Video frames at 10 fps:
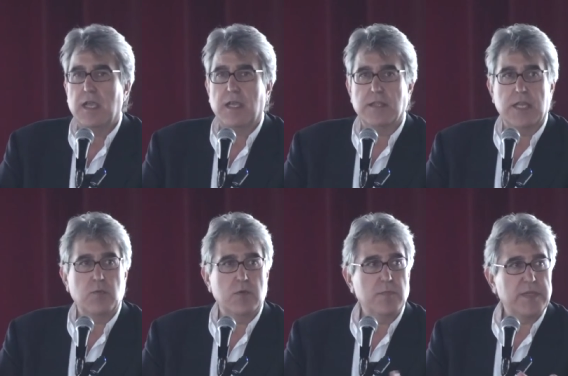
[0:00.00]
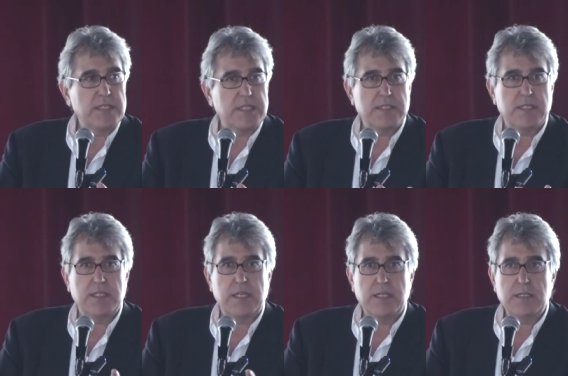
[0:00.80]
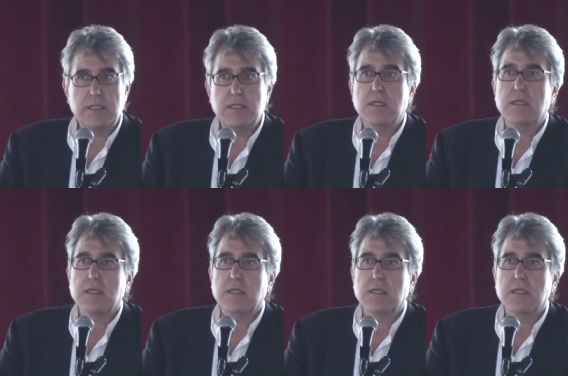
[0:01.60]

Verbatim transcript: and they will be designated,